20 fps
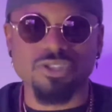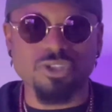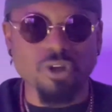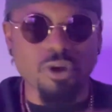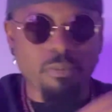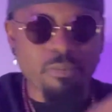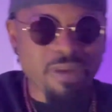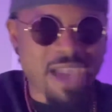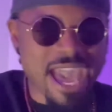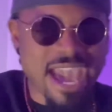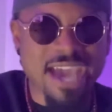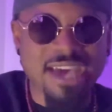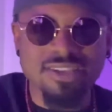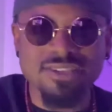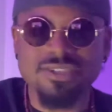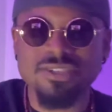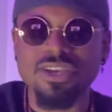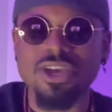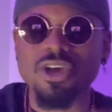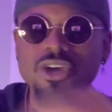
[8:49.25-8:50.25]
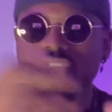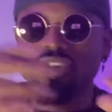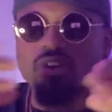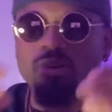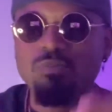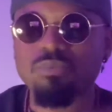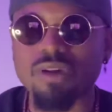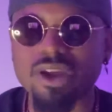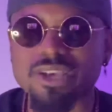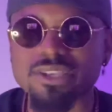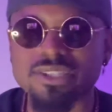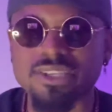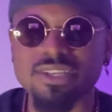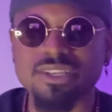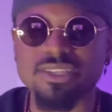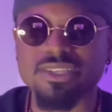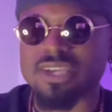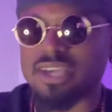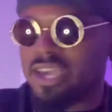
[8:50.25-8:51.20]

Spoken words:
your past, your present,